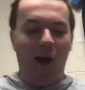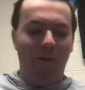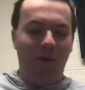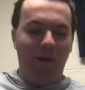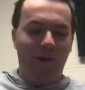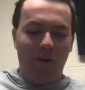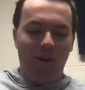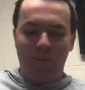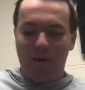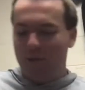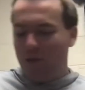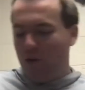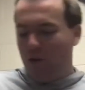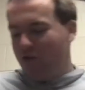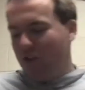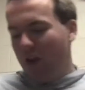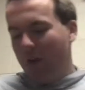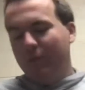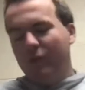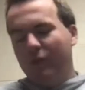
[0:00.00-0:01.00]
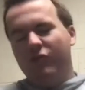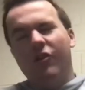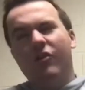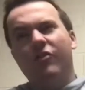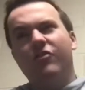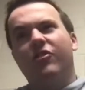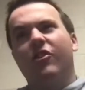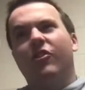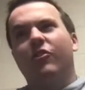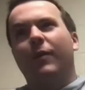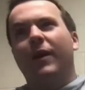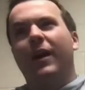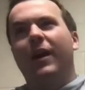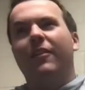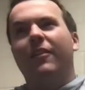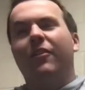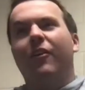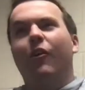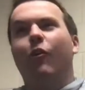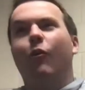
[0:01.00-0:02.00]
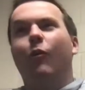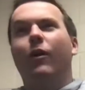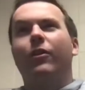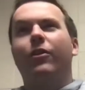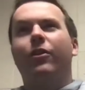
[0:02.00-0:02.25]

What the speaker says: hearing about those temperatures, because we got to deal